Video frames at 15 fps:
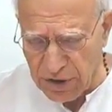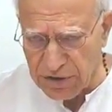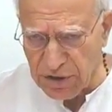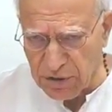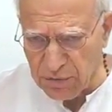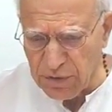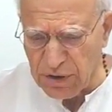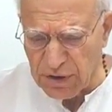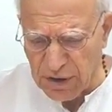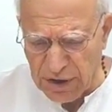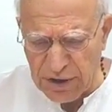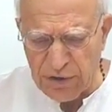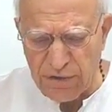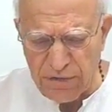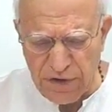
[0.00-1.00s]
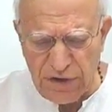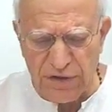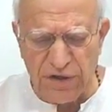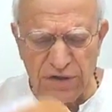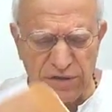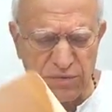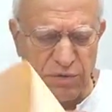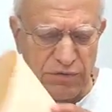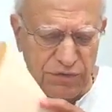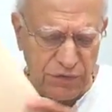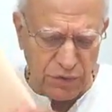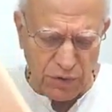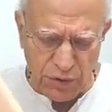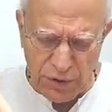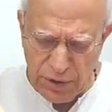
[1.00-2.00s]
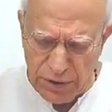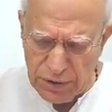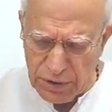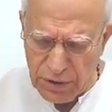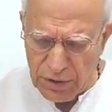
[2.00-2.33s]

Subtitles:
I think we kind of did this before,